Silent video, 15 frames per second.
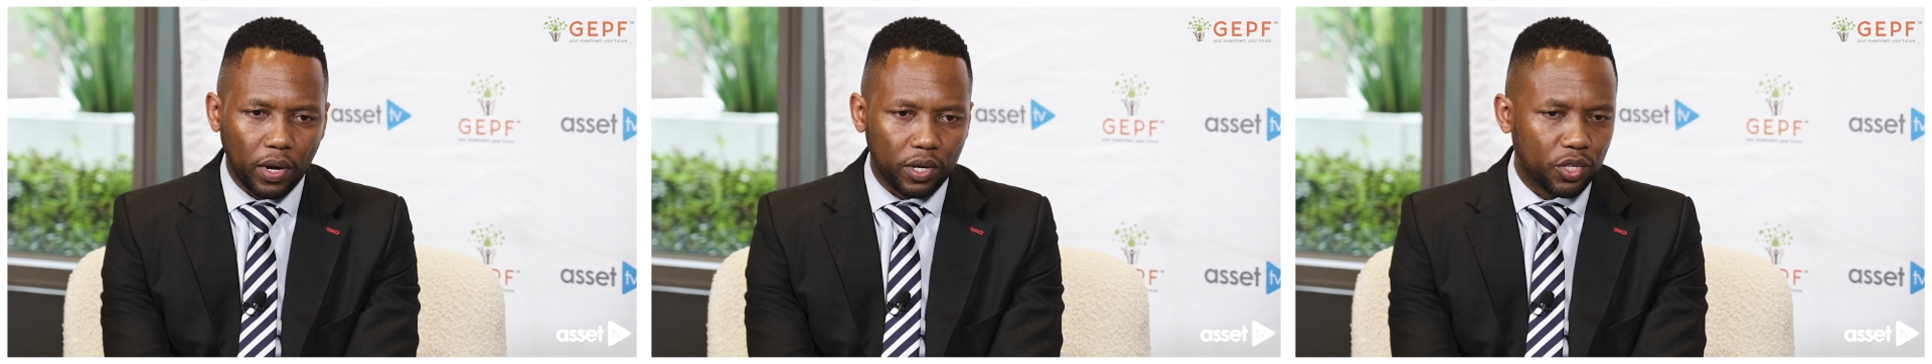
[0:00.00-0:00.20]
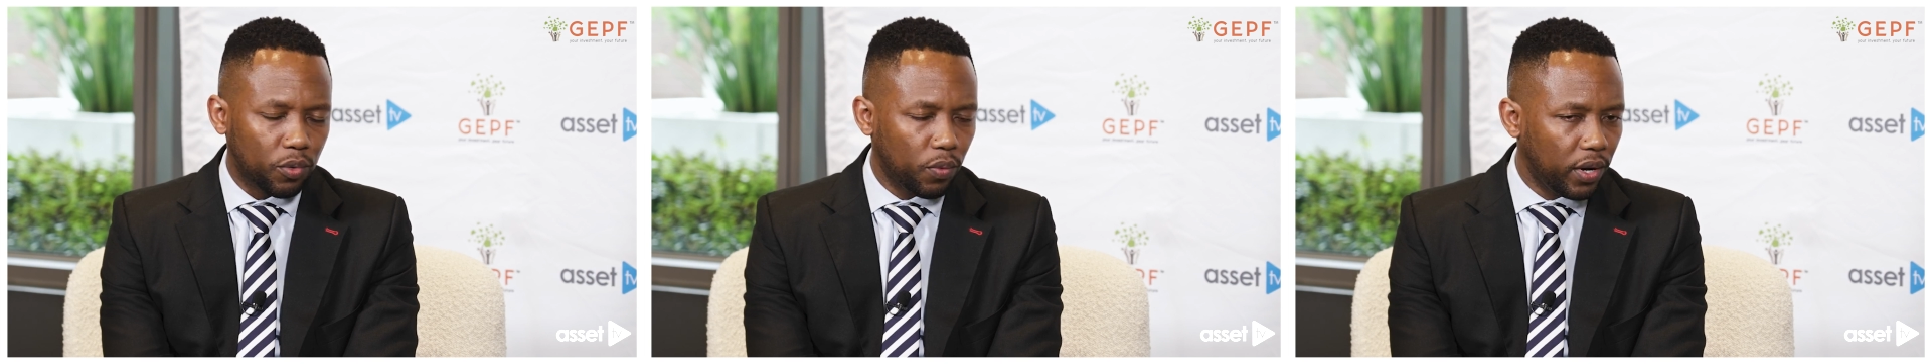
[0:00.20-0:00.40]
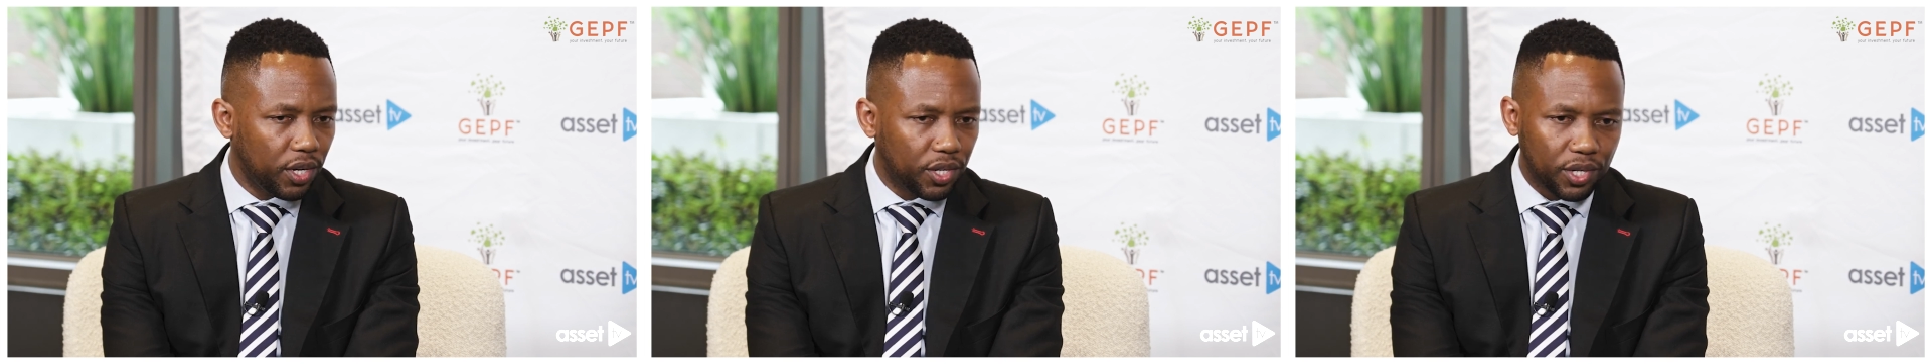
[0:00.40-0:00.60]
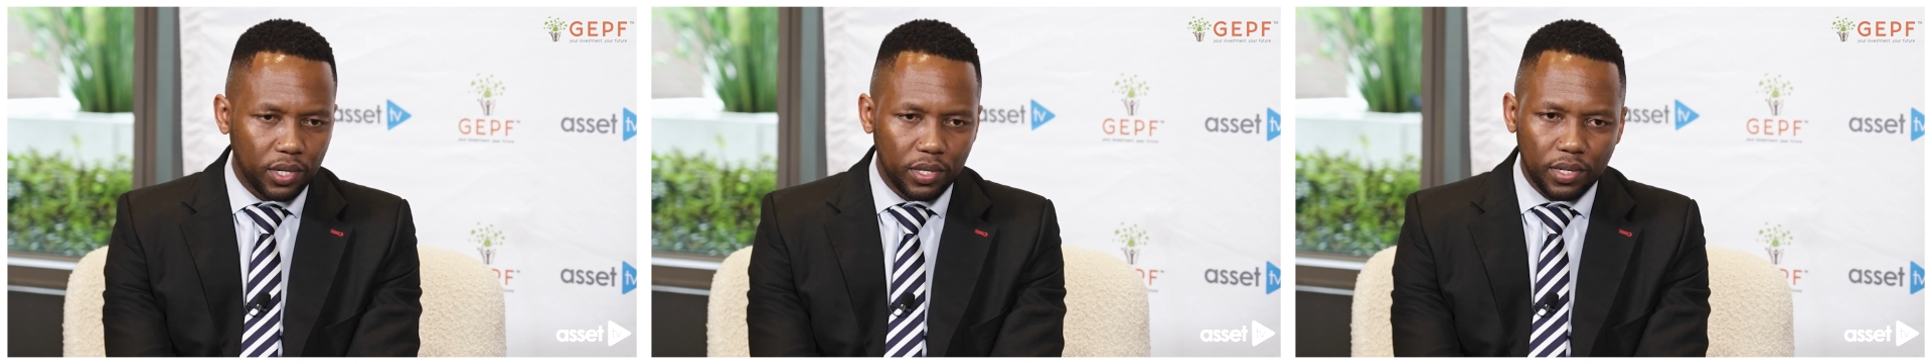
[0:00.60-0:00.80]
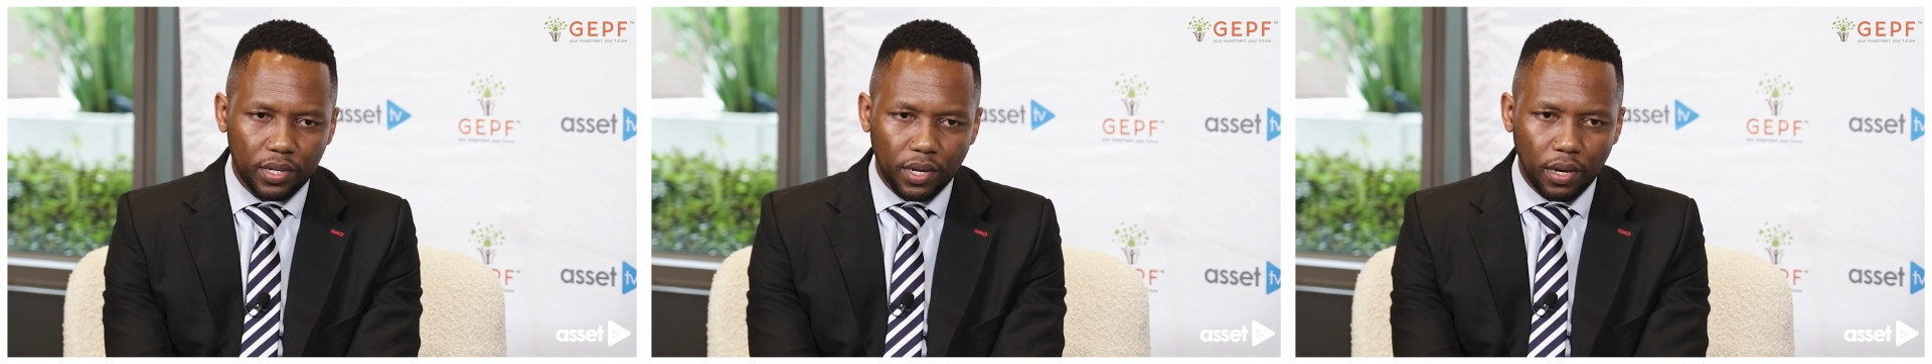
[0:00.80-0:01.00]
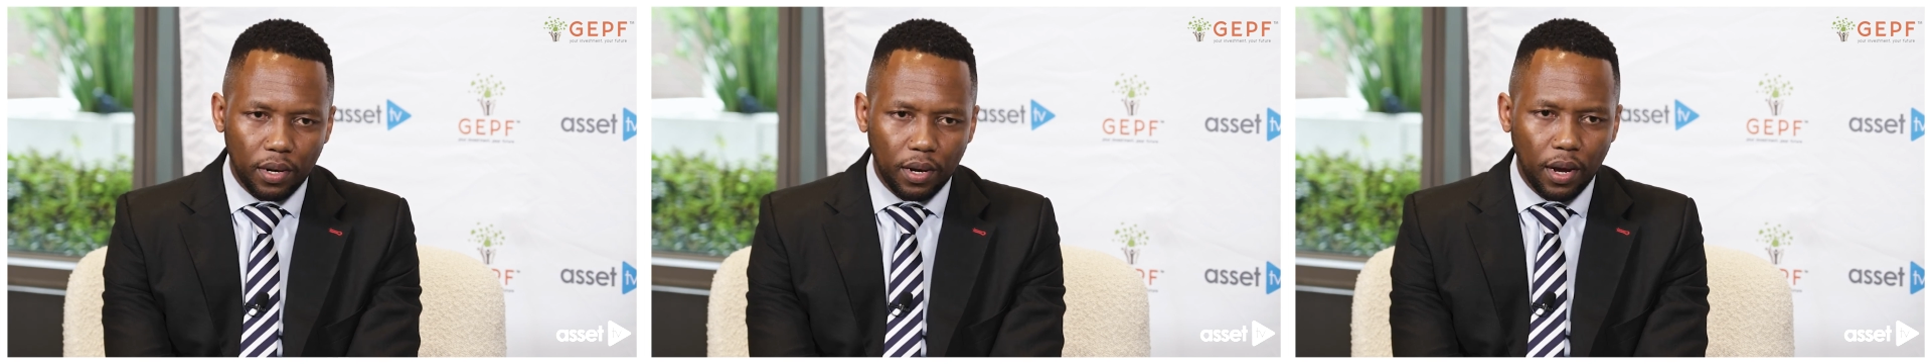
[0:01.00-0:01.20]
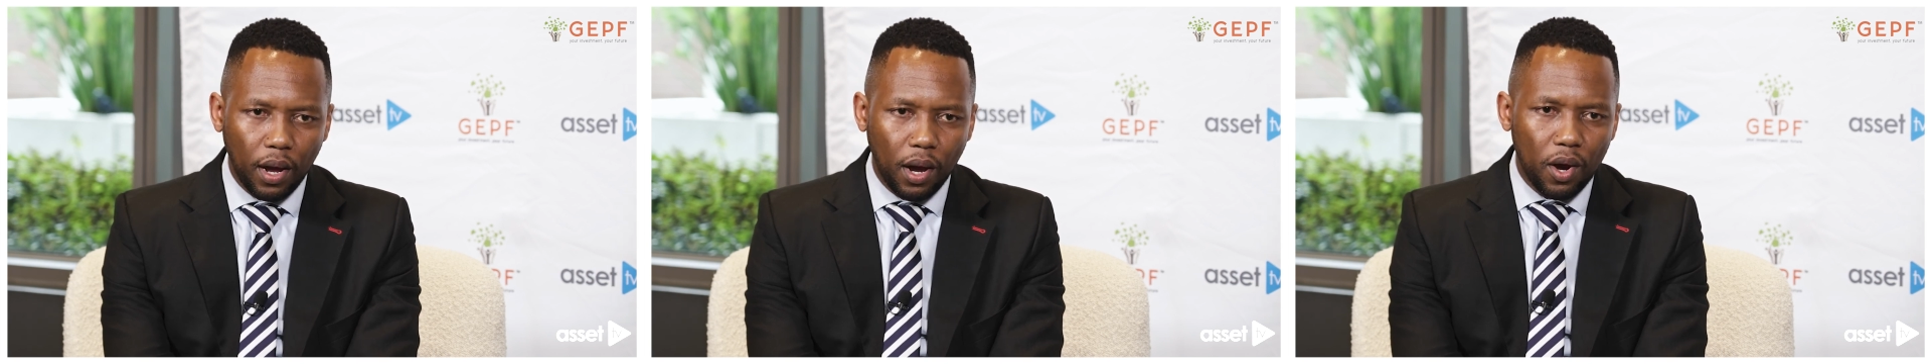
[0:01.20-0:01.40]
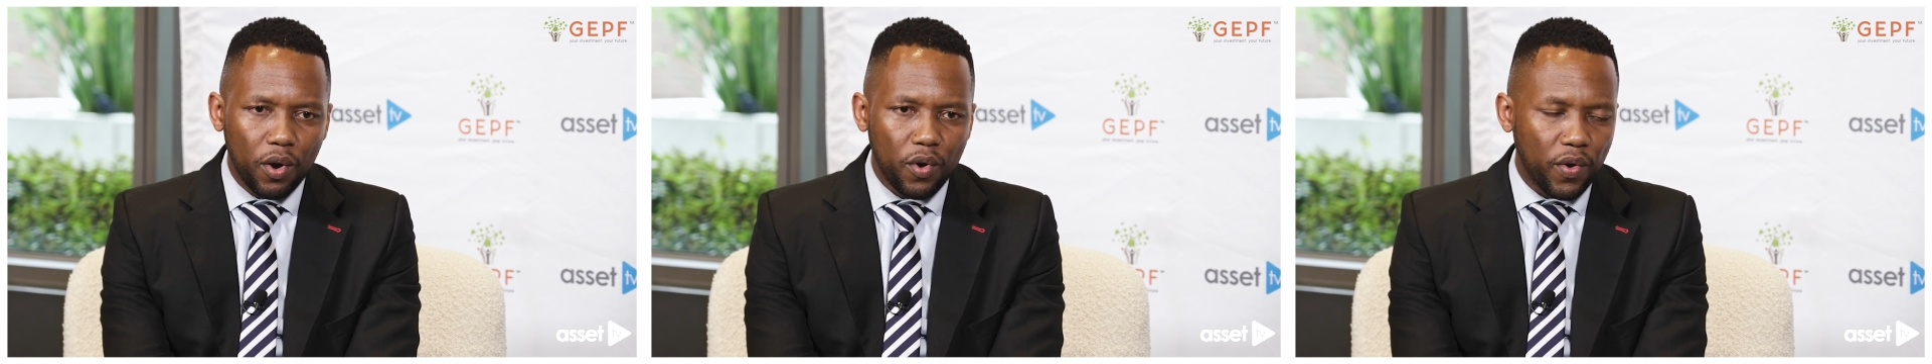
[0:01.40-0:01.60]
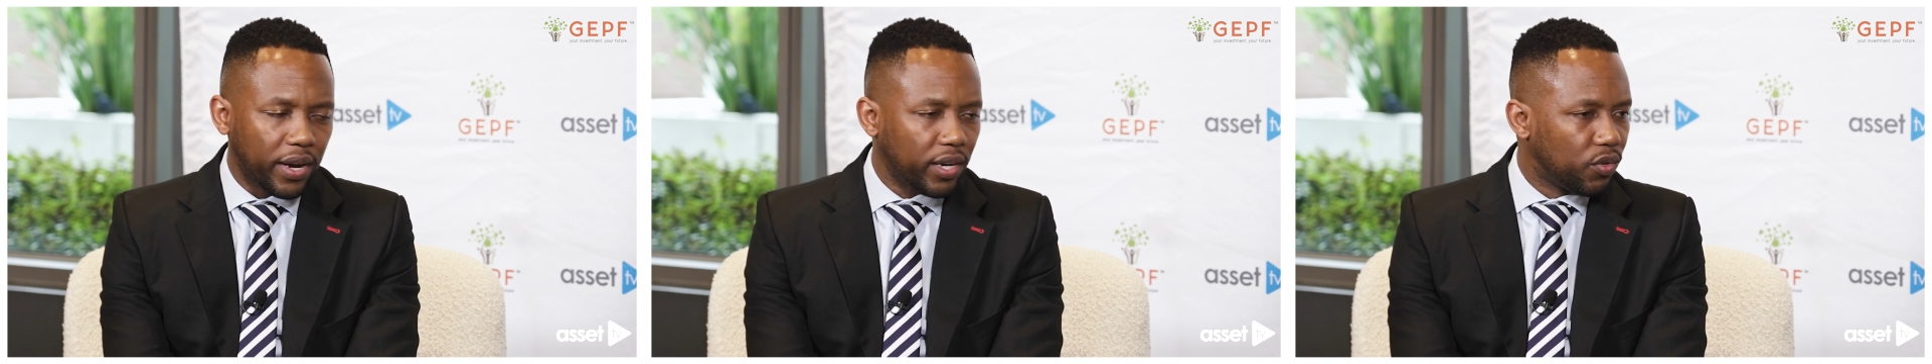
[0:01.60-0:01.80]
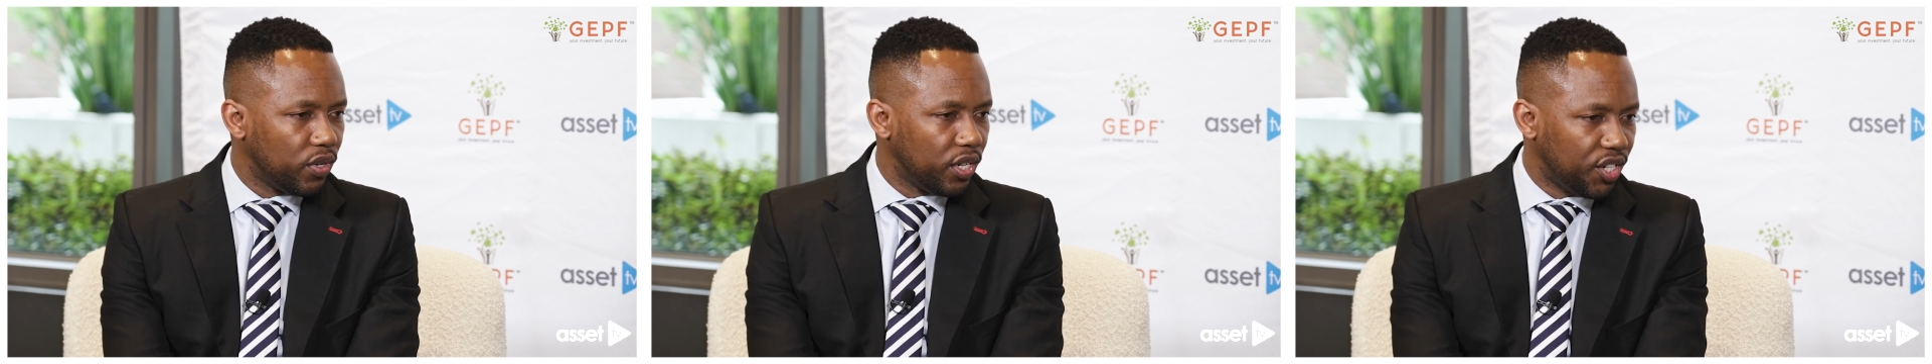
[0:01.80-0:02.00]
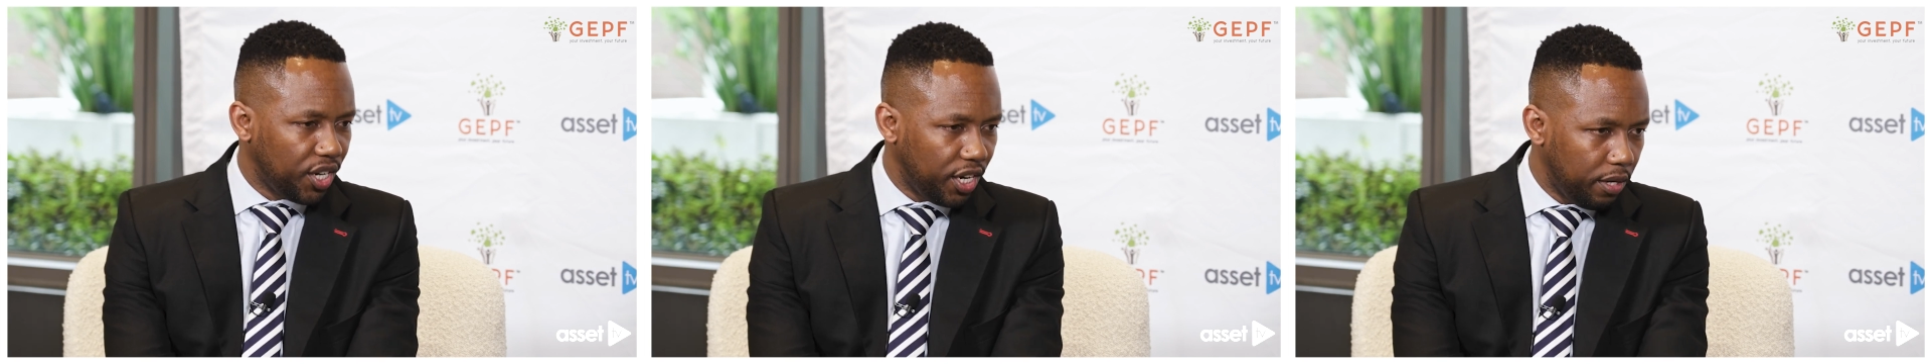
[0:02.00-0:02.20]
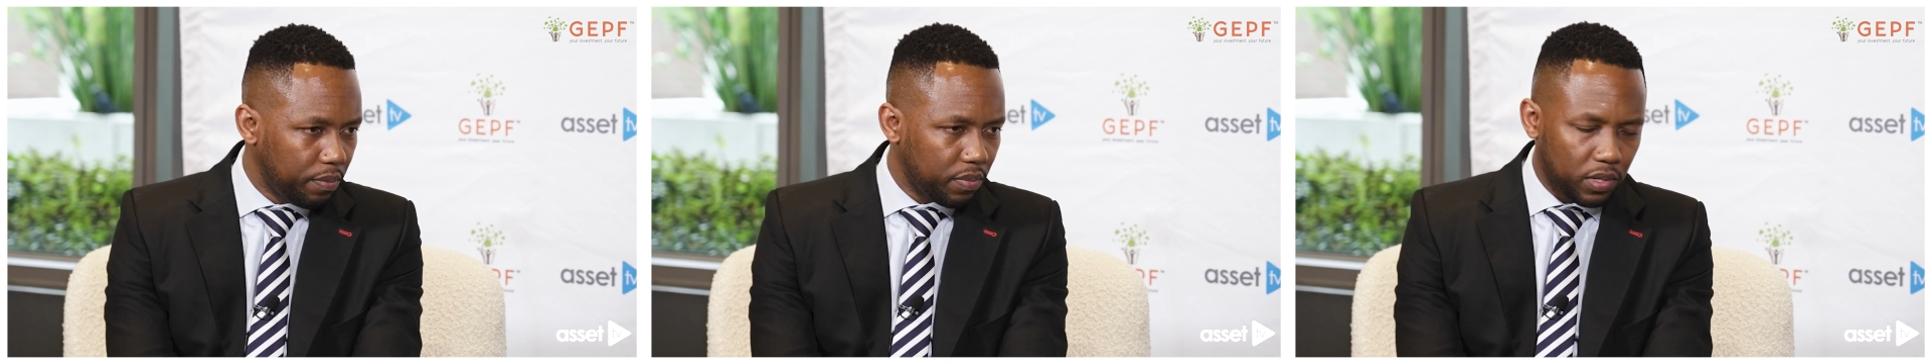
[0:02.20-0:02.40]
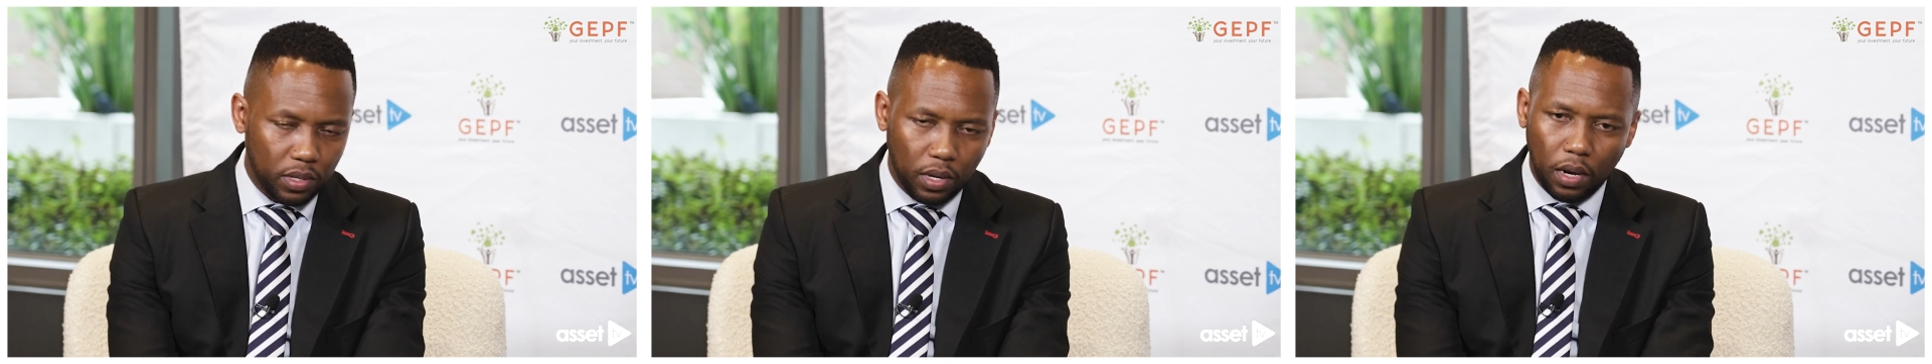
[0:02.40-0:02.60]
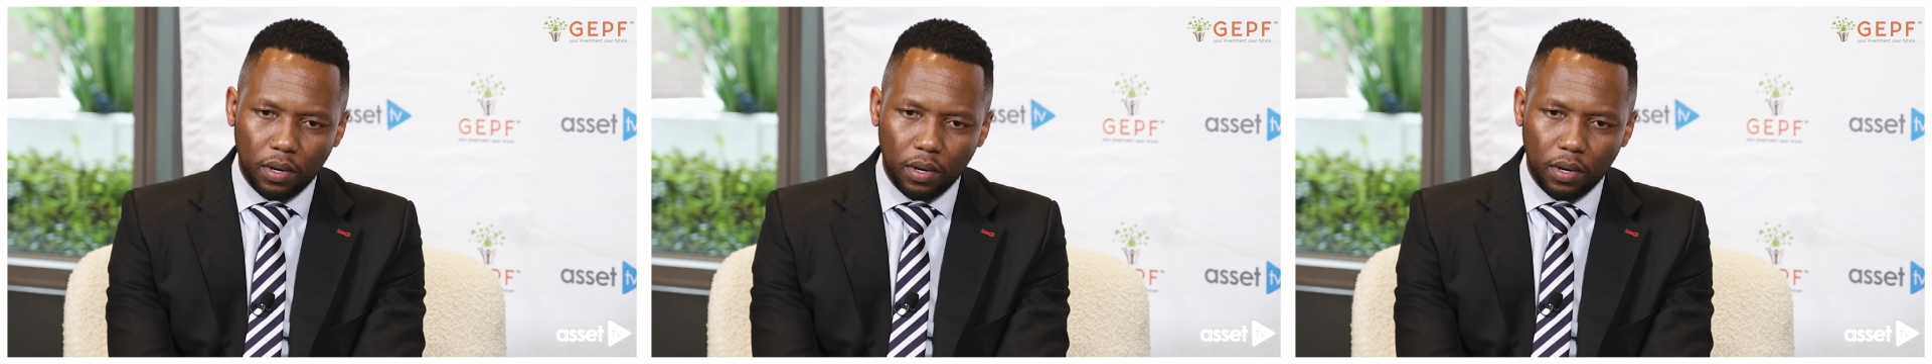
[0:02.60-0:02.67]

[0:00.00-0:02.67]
fluctuations in rate regimes.